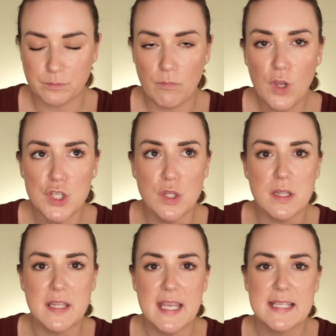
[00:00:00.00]
So the
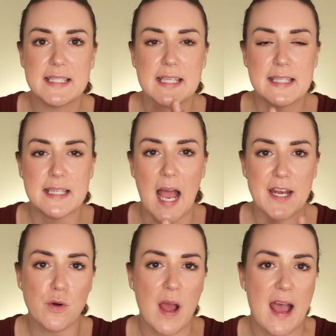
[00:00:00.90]
thing is, since I
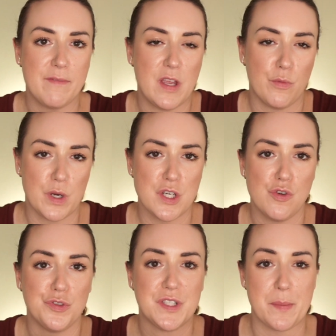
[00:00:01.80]
don't have the
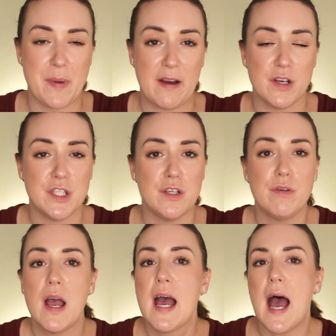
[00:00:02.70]
original to compare it to,
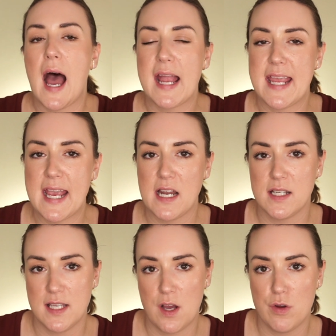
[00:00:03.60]
I cannot
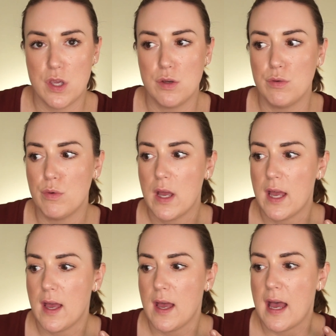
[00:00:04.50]
tell you
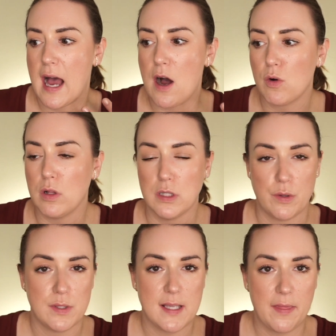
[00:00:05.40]
how
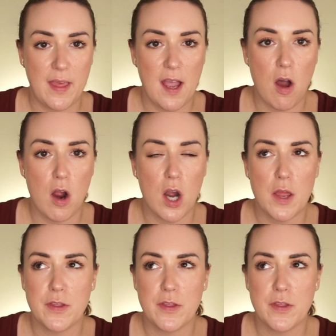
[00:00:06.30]
close they are.